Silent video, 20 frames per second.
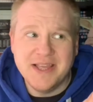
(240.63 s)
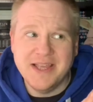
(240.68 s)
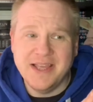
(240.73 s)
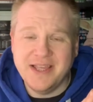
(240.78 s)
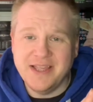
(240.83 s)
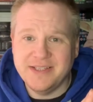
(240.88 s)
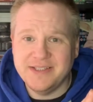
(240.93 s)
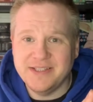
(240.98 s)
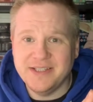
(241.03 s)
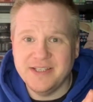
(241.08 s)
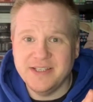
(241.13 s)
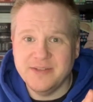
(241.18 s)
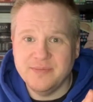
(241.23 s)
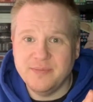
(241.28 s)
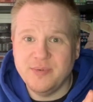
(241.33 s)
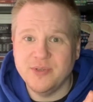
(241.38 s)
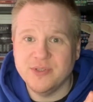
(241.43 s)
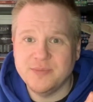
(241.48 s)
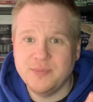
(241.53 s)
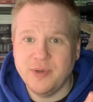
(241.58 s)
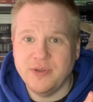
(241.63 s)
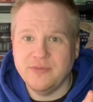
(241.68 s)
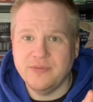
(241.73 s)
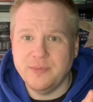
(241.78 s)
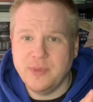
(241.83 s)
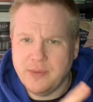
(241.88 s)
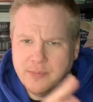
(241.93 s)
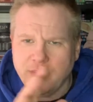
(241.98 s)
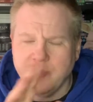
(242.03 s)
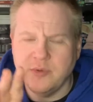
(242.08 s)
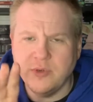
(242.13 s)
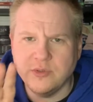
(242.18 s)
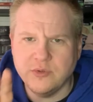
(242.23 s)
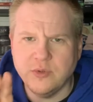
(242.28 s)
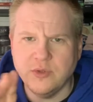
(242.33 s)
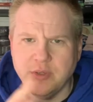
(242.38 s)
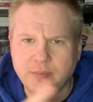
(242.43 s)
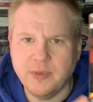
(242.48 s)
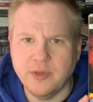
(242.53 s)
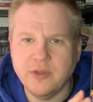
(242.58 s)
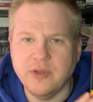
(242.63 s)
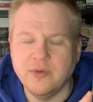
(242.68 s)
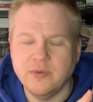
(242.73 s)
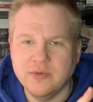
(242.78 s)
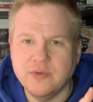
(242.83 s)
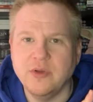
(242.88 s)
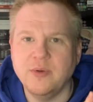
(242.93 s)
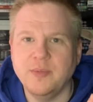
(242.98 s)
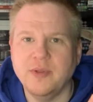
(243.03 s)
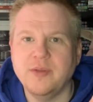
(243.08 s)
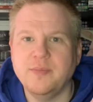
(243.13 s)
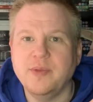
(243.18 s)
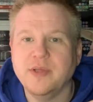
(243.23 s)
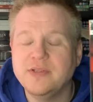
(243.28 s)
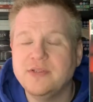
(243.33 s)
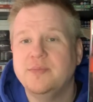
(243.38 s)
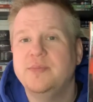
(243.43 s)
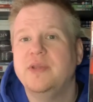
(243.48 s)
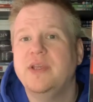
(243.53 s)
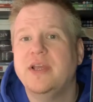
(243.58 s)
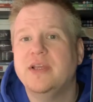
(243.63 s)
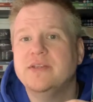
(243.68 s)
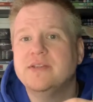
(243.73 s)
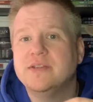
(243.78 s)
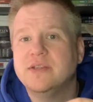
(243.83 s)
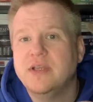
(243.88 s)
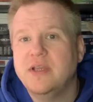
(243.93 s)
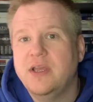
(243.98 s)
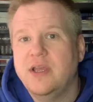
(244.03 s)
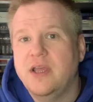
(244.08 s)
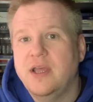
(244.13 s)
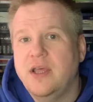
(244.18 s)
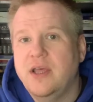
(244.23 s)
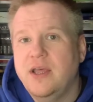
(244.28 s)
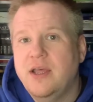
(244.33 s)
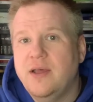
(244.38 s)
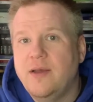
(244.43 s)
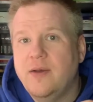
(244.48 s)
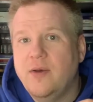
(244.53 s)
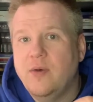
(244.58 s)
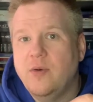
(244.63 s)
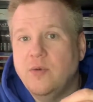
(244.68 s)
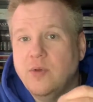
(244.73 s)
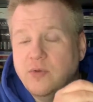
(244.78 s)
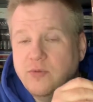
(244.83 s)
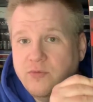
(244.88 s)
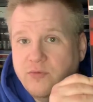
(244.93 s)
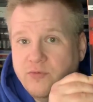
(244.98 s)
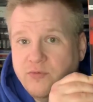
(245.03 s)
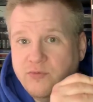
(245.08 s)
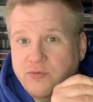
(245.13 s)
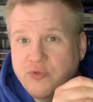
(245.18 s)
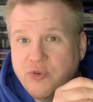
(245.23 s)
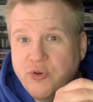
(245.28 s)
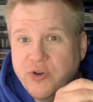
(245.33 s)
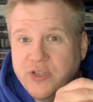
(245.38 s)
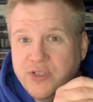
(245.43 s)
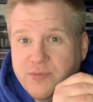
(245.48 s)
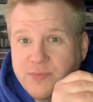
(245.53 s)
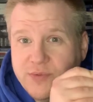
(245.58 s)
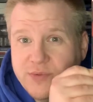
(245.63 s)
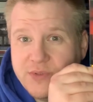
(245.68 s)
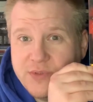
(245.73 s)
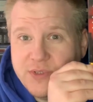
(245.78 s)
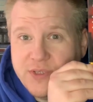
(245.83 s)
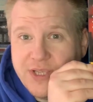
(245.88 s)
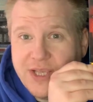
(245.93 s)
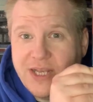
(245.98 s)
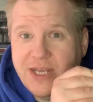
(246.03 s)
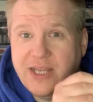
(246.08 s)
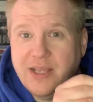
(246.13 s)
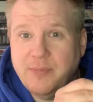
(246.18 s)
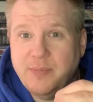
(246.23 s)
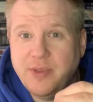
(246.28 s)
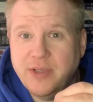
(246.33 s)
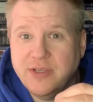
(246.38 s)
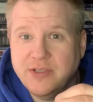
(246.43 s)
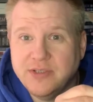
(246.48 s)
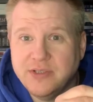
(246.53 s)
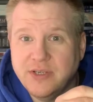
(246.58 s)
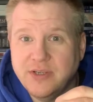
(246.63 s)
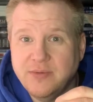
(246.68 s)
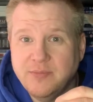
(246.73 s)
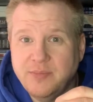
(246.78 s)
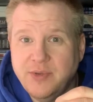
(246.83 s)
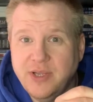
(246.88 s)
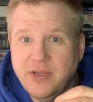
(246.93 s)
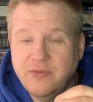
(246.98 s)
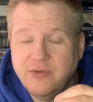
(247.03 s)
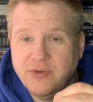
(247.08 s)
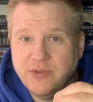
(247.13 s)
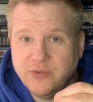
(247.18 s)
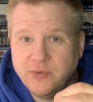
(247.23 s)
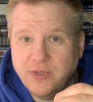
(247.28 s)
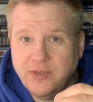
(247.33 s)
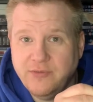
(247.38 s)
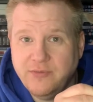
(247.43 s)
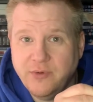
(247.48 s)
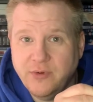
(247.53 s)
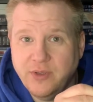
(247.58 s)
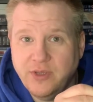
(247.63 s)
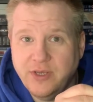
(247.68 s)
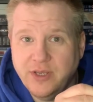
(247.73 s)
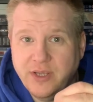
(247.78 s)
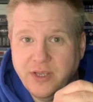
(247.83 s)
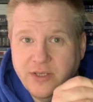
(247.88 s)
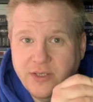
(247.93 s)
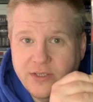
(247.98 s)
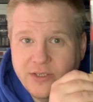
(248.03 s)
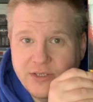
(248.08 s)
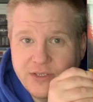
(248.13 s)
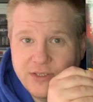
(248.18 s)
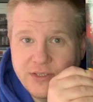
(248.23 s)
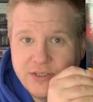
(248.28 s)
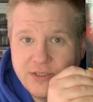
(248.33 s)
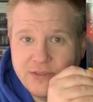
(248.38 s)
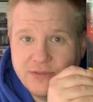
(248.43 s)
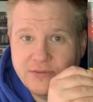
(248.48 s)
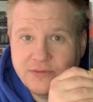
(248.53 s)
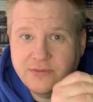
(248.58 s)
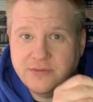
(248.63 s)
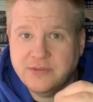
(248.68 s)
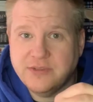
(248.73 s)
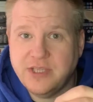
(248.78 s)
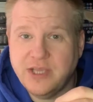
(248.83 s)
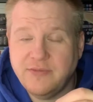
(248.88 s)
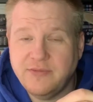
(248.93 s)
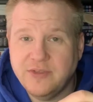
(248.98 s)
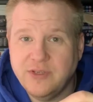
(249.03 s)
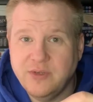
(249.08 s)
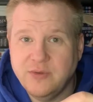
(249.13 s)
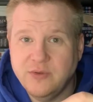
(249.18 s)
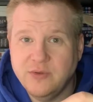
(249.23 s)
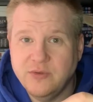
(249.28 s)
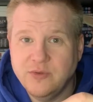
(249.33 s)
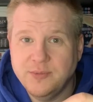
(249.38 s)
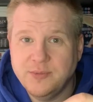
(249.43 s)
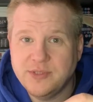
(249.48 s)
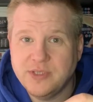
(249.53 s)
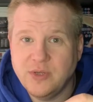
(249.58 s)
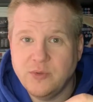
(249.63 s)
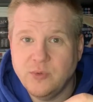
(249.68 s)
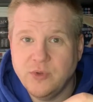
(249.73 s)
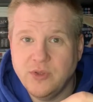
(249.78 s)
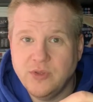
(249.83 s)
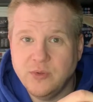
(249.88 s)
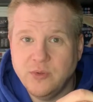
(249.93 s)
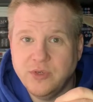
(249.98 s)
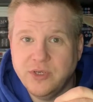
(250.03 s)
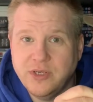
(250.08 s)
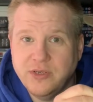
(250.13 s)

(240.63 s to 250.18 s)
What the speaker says: is a plus point for me, but we're not talking about her, we're talking about the picture. But yes, crisp, clear picture, Blade Runner 2049, definitely 100% worth the one in